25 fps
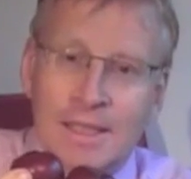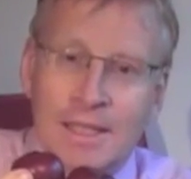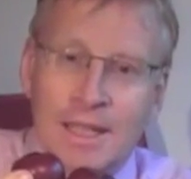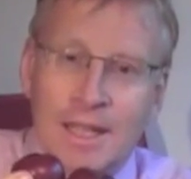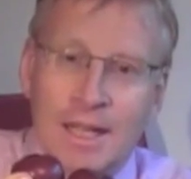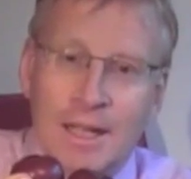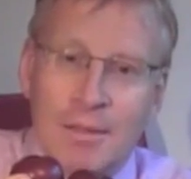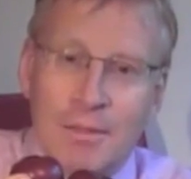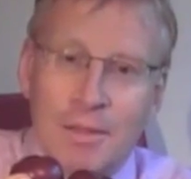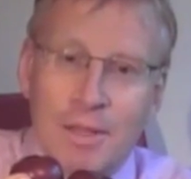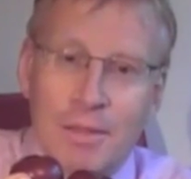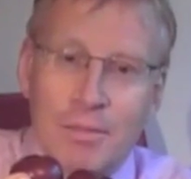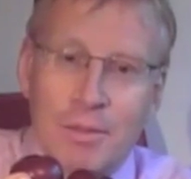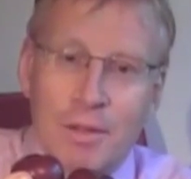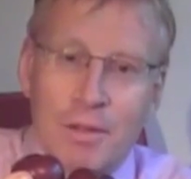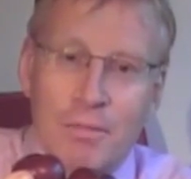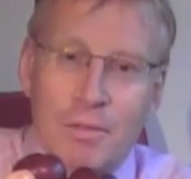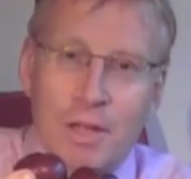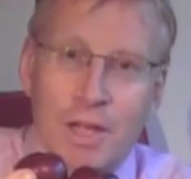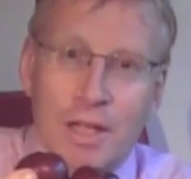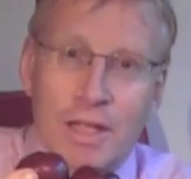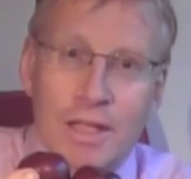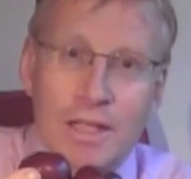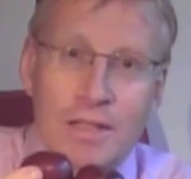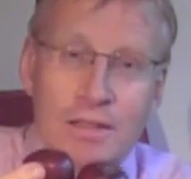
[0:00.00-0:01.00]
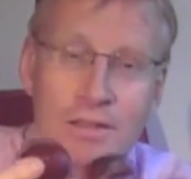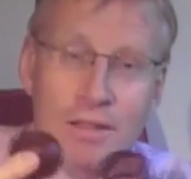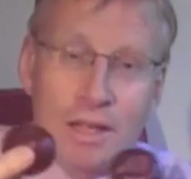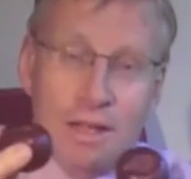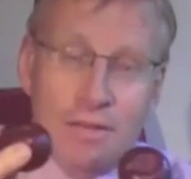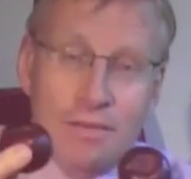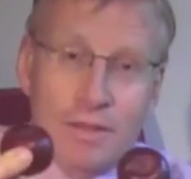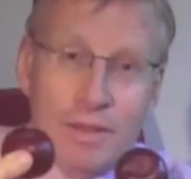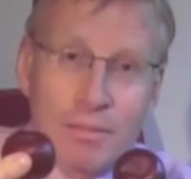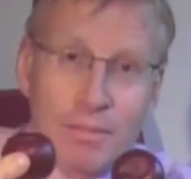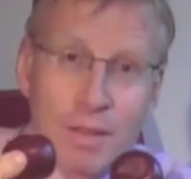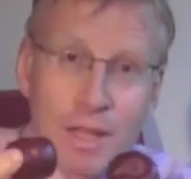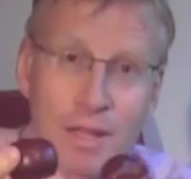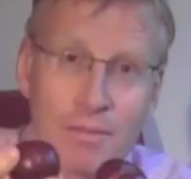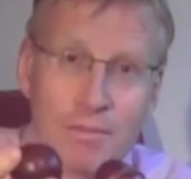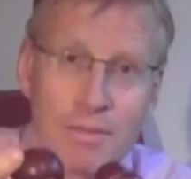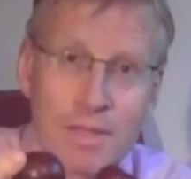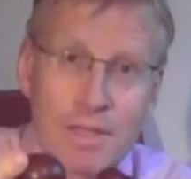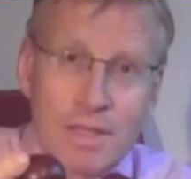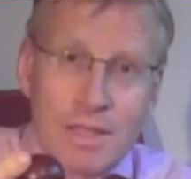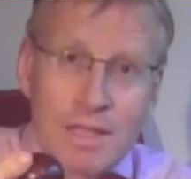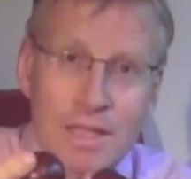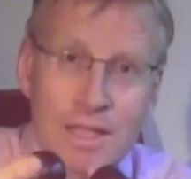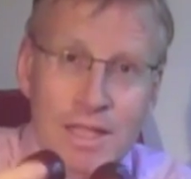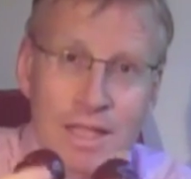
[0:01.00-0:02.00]
But the bottom line is, look after your
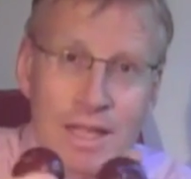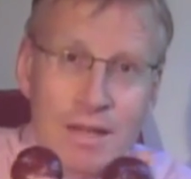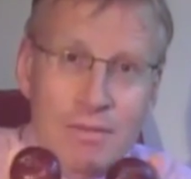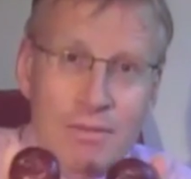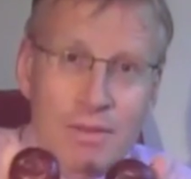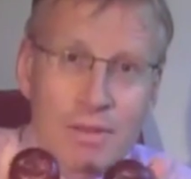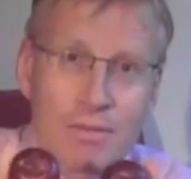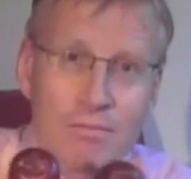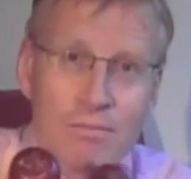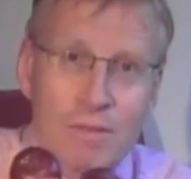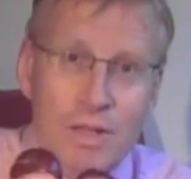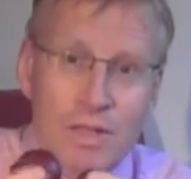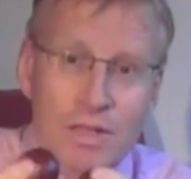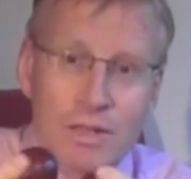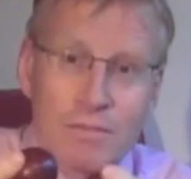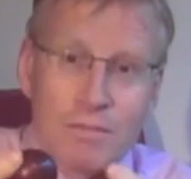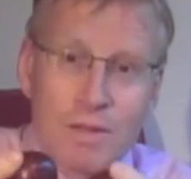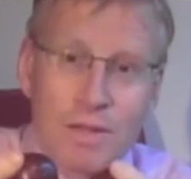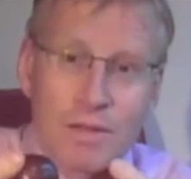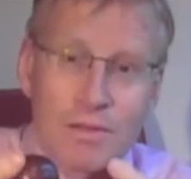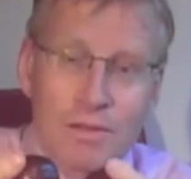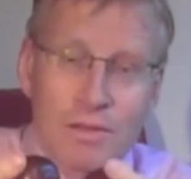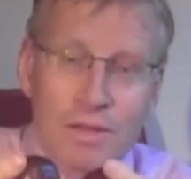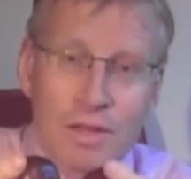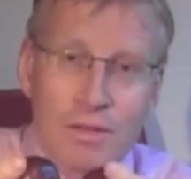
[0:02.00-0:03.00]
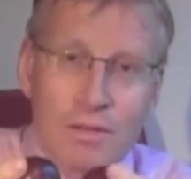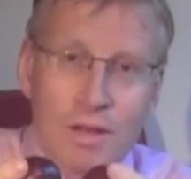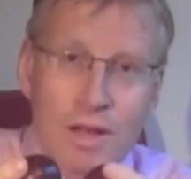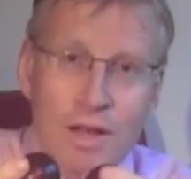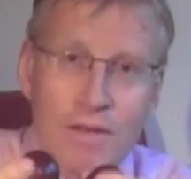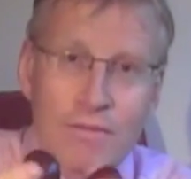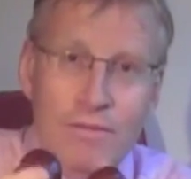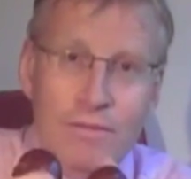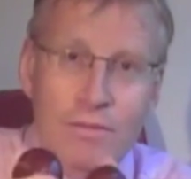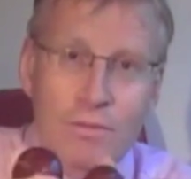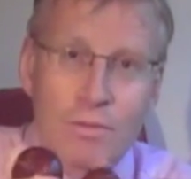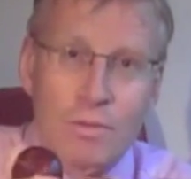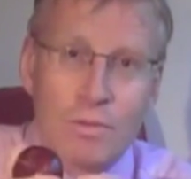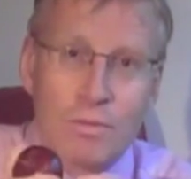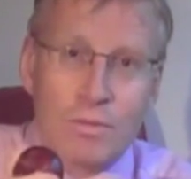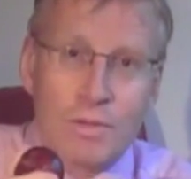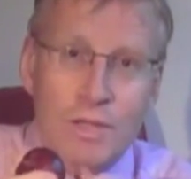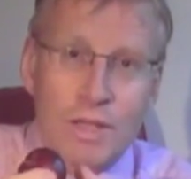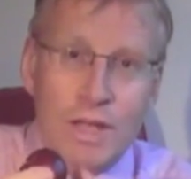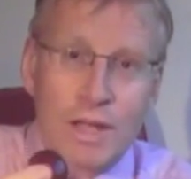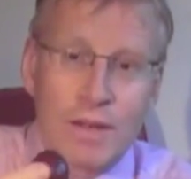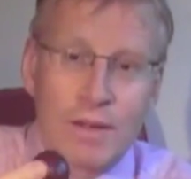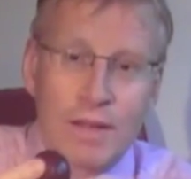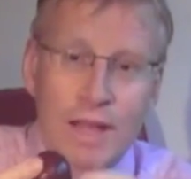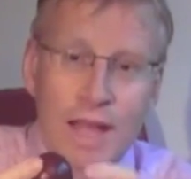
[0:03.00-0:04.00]
plums, examine them once a month or so after a warm
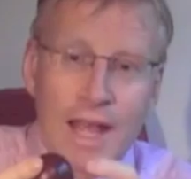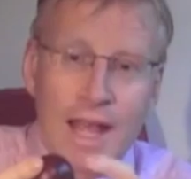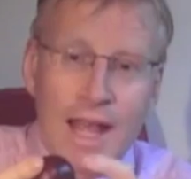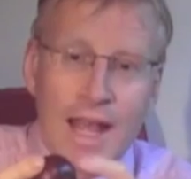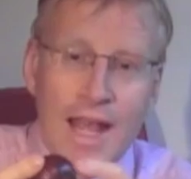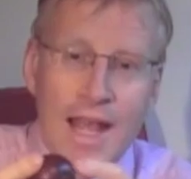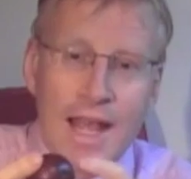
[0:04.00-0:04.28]
shower.